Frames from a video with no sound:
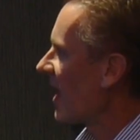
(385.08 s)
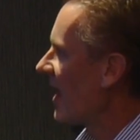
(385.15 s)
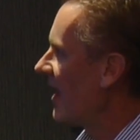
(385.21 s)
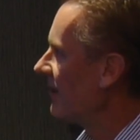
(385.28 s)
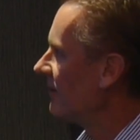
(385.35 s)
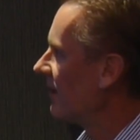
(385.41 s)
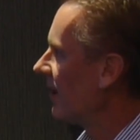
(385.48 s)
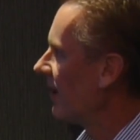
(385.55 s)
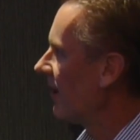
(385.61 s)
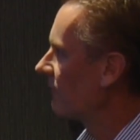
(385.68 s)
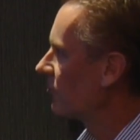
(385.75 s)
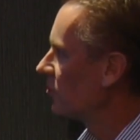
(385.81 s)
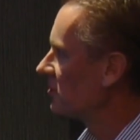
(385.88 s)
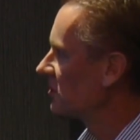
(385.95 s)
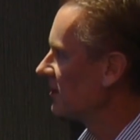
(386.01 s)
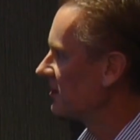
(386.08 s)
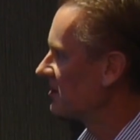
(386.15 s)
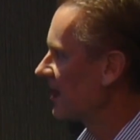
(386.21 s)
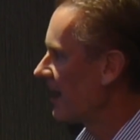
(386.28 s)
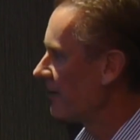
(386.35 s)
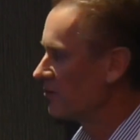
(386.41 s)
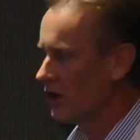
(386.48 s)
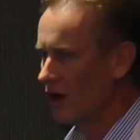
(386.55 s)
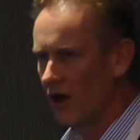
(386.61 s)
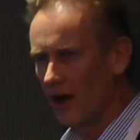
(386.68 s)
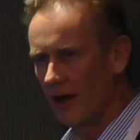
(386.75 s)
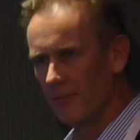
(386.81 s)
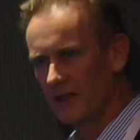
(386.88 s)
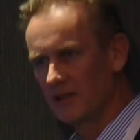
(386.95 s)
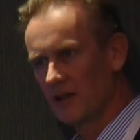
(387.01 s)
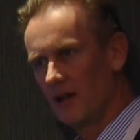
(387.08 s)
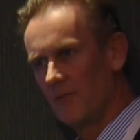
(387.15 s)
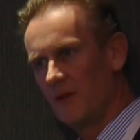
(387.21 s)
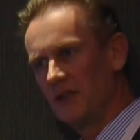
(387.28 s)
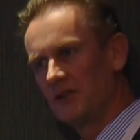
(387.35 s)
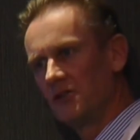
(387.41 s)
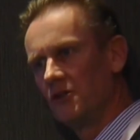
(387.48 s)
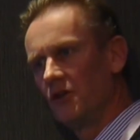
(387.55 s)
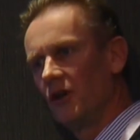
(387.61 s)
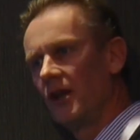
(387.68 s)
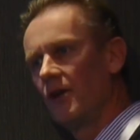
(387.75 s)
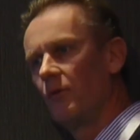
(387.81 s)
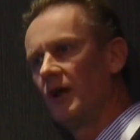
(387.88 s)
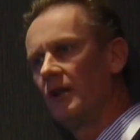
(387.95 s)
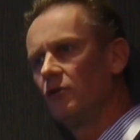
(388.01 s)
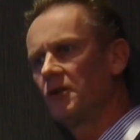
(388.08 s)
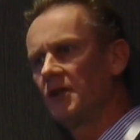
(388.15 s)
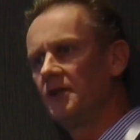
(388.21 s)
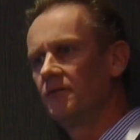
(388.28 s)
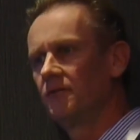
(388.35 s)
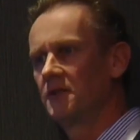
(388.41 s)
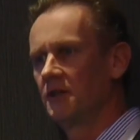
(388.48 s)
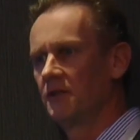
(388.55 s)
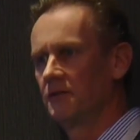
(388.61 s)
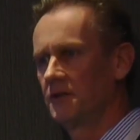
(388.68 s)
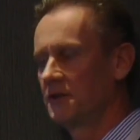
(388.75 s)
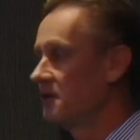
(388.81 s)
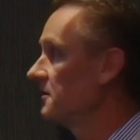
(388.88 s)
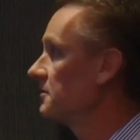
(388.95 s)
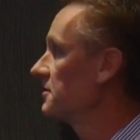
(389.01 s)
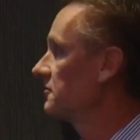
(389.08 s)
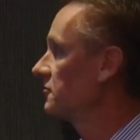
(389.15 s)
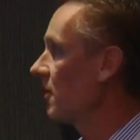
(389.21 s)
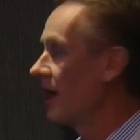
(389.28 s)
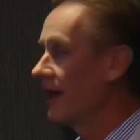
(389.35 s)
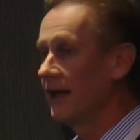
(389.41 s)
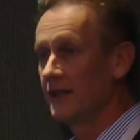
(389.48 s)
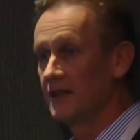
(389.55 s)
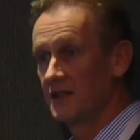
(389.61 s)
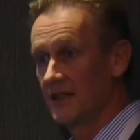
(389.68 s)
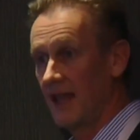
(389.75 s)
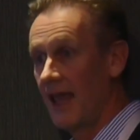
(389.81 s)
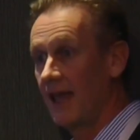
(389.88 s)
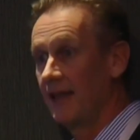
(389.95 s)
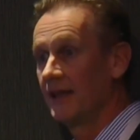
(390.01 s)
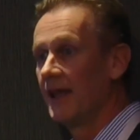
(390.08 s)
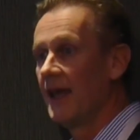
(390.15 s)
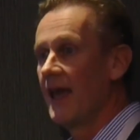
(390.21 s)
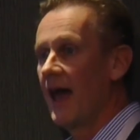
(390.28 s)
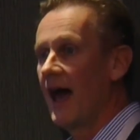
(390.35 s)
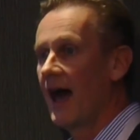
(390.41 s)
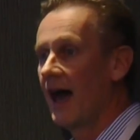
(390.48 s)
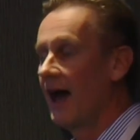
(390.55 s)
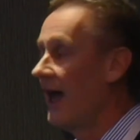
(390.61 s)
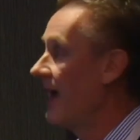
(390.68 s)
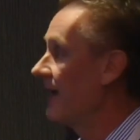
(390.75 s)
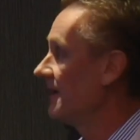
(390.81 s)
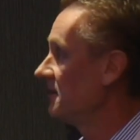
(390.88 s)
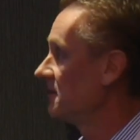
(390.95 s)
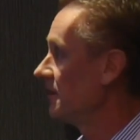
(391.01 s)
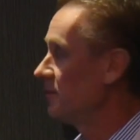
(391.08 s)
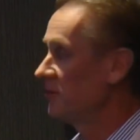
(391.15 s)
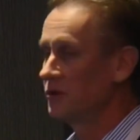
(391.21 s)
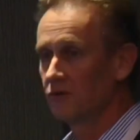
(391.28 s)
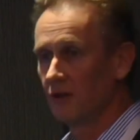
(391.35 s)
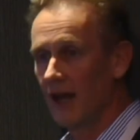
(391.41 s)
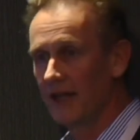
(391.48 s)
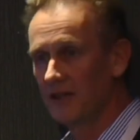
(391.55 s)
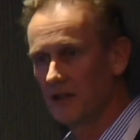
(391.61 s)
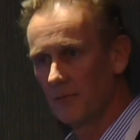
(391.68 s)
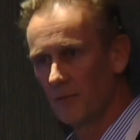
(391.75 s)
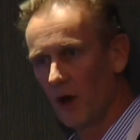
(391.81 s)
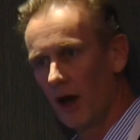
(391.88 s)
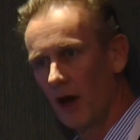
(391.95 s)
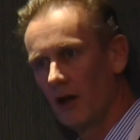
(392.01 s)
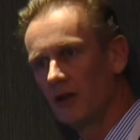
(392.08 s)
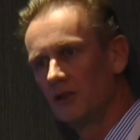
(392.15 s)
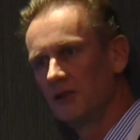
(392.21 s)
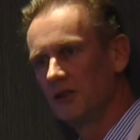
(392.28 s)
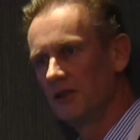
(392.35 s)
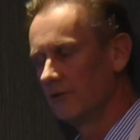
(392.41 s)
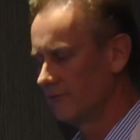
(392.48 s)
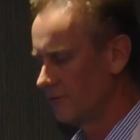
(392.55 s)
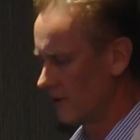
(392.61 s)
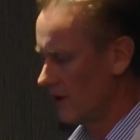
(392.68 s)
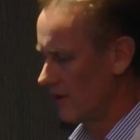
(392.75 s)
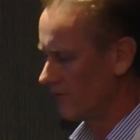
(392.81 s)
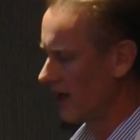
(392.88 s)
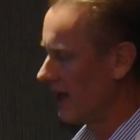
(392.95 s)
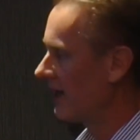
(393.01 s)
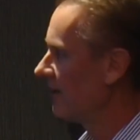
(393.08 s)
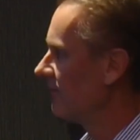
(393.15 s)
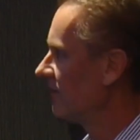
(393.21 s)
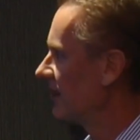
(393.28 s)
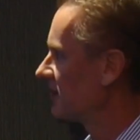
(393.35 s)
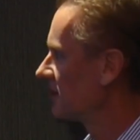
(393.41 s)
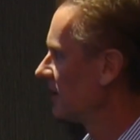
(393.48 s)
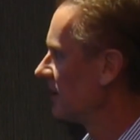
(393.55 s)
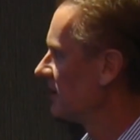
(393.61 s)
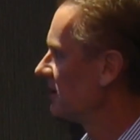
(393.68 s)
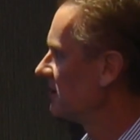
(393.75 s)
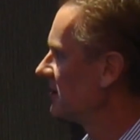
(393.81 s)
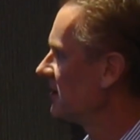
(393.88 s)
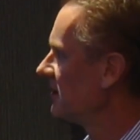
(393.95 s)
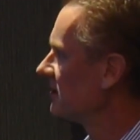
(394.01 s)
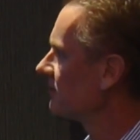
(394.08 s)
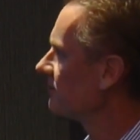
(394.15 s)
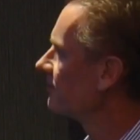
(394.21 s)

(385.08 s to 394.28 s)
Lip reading: And of course, at the same time, as I mentioned earlier, we're looking to try and understand how these lipids relate to the biology of cardiovascular disease.